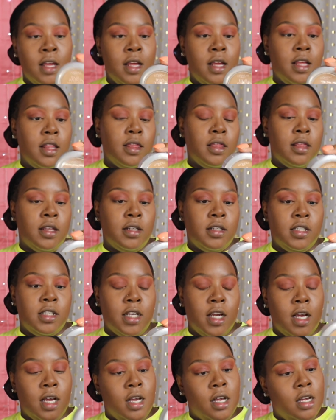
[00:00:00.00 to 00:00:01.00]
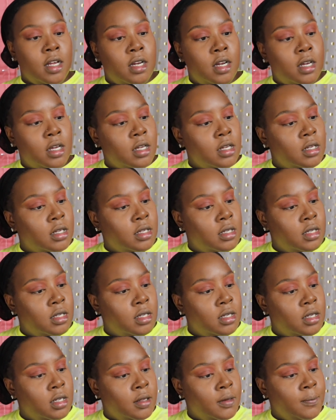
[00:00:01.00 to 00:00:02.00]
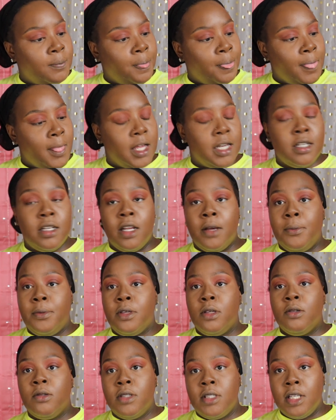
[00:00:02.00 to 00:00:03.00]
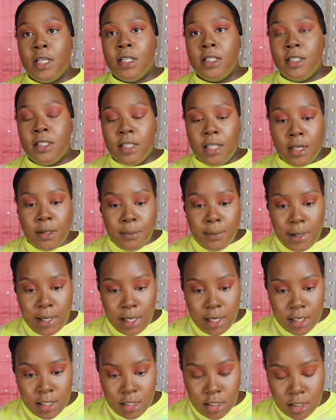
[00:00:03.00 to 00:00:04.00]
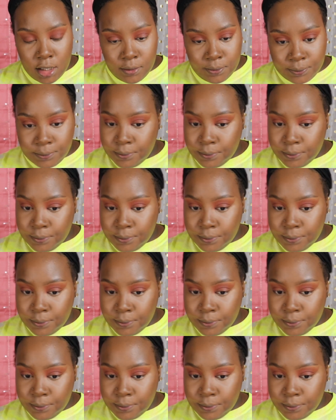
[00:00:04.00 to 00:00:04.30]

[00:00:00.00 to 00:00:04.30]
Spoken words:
in the shade W6 Sun Beige.